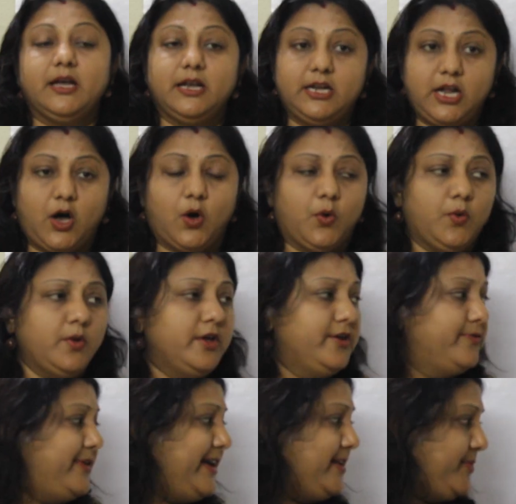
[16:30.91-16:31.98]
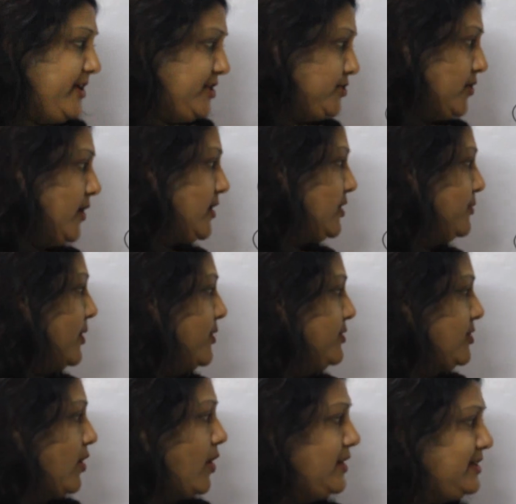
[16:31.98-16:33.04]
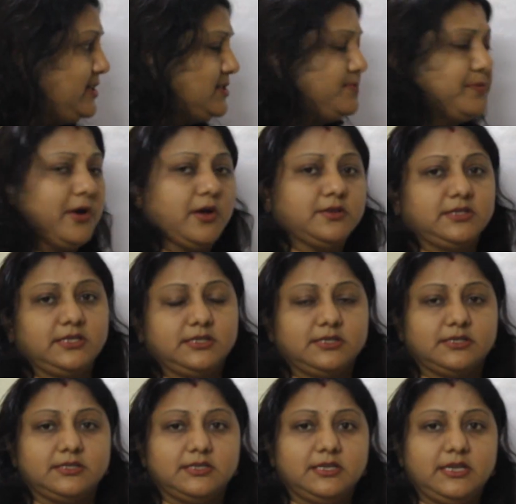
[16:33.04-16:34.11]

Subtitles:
Now when we talk about all this process,